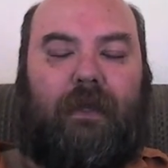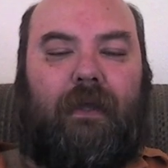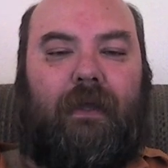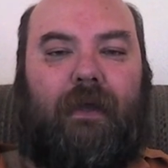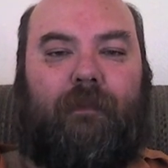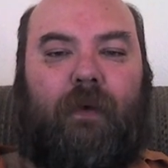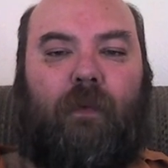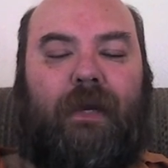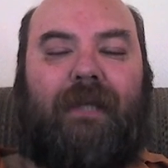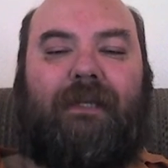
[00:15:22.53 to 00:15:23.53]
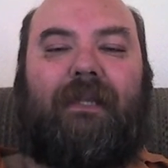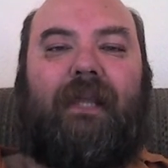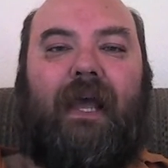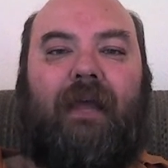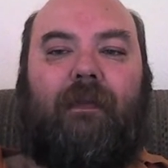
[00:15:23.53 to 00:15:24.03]
Uh, but when I did
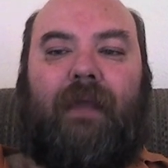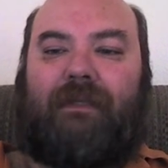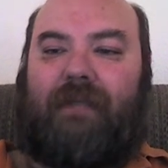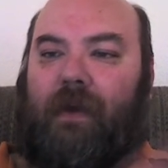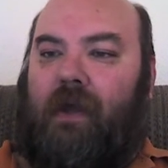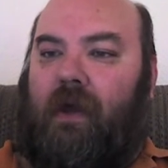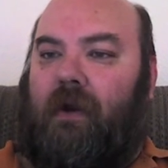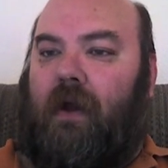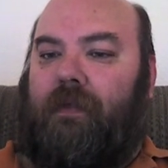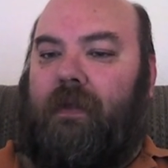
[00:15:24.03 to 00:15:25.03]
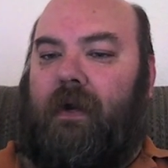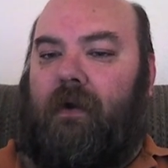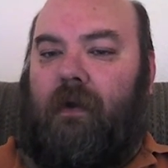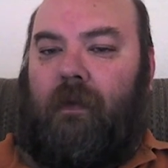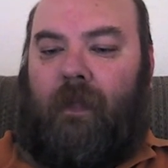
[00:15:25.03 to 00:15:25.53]
that, that's how I got it on
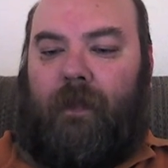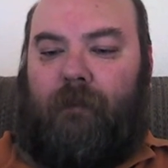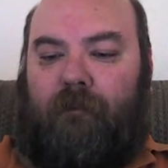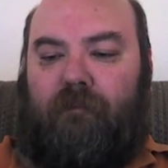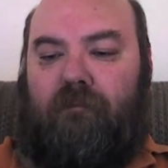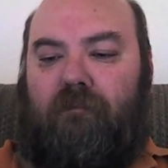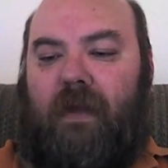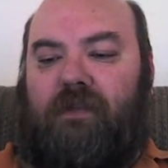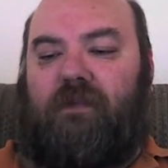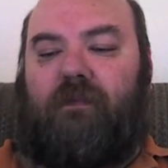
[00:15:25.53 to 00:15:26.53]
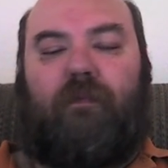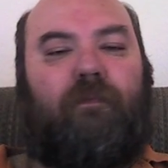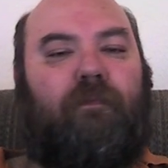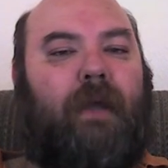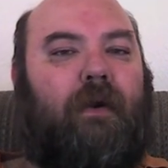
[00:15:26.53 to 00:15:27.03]
there. Much
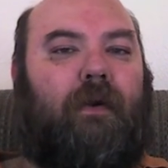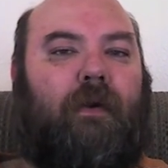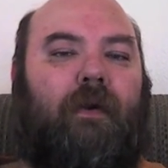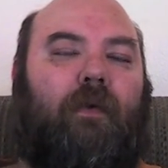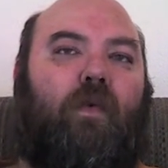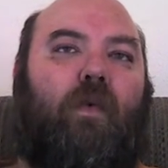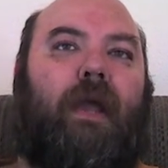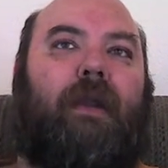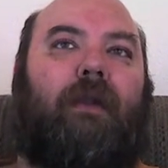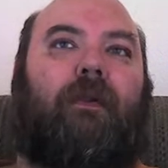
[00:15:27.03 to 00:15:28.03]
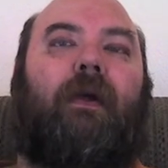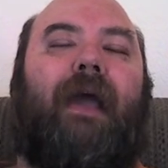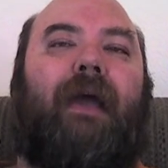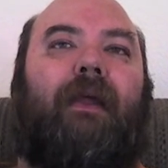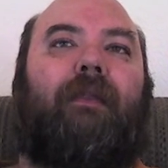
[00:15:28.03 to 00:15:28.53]
better way to look
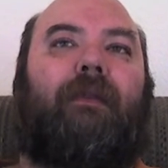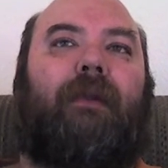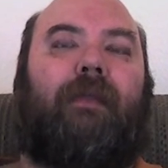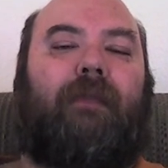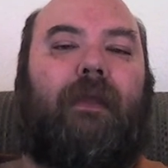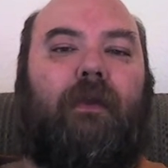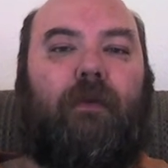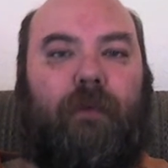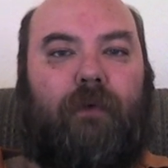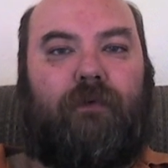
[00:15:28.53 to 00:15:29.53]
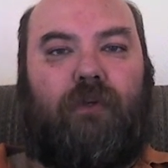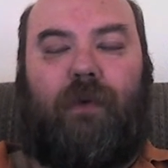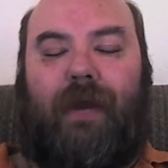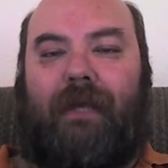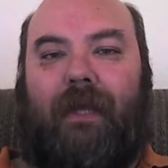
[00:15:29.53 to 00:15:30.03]
at it than I think Kubuntu
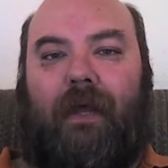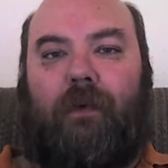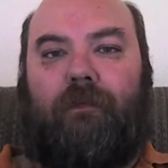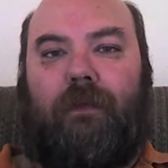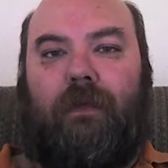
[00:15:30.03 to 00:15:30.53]
right now.